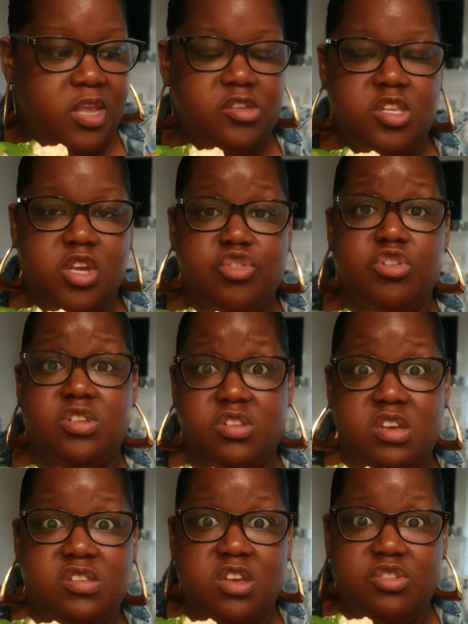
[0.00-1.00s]
like cilantro because
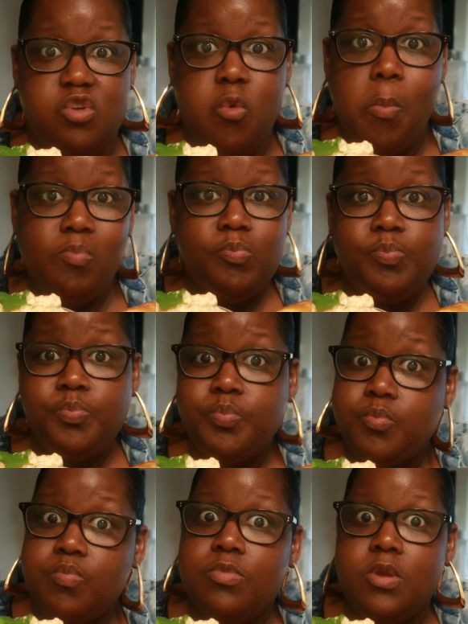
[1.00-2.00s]
it tastes like soap.
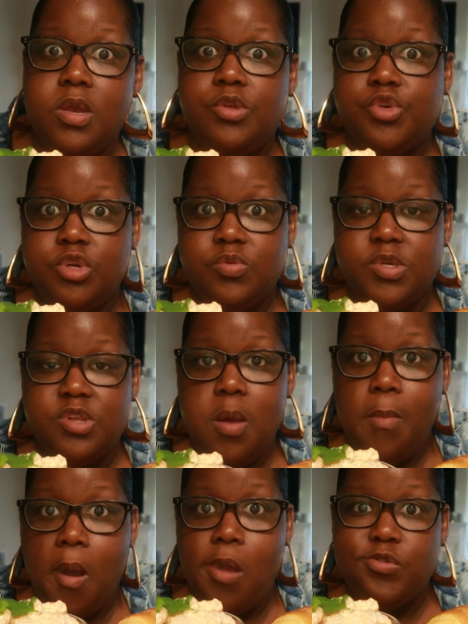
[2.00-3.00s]
And so does my
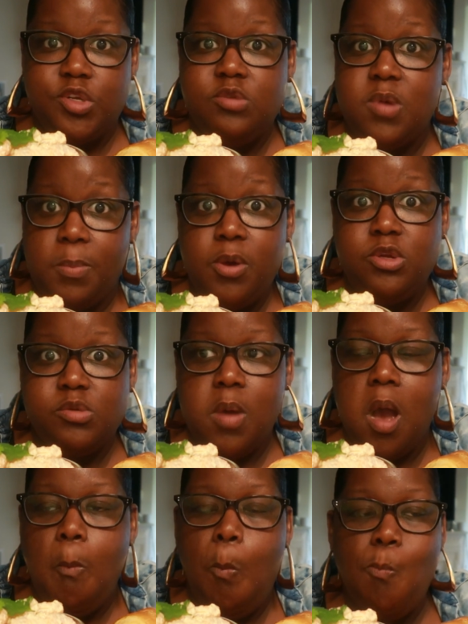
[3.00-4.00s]
stepmom, and so does my bonus
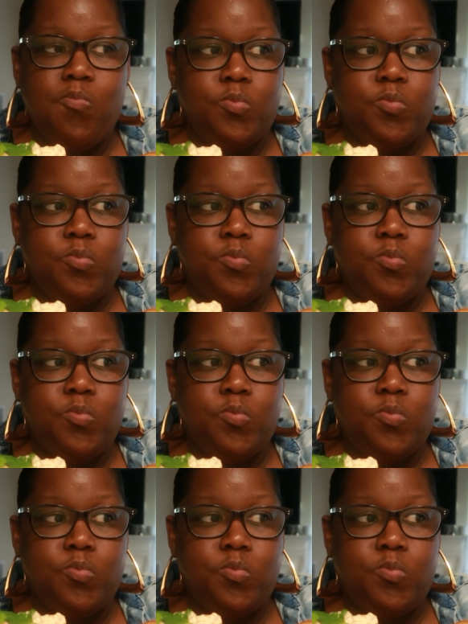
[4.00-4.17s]
mom.